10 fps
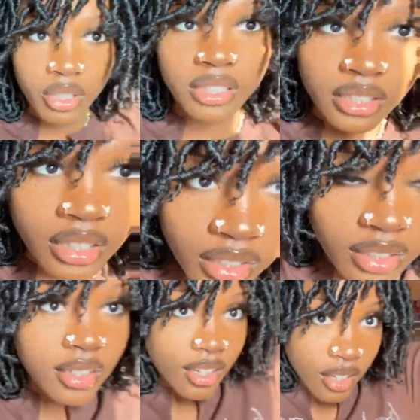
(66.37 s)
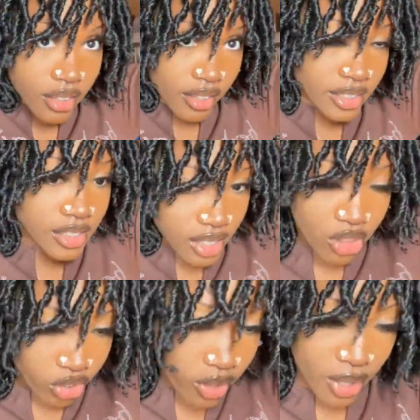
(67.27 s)
which is famous for
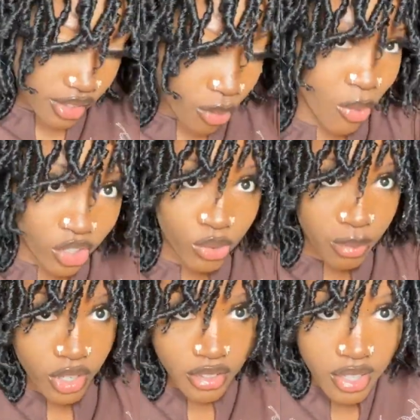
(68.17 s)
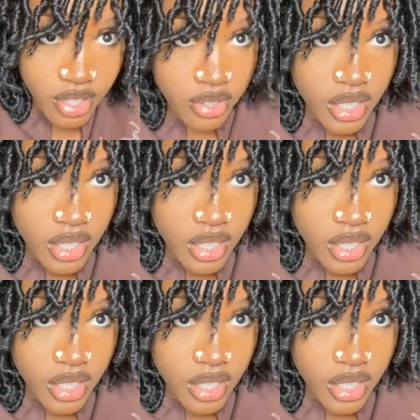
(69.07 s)
curly dreadlock wigs.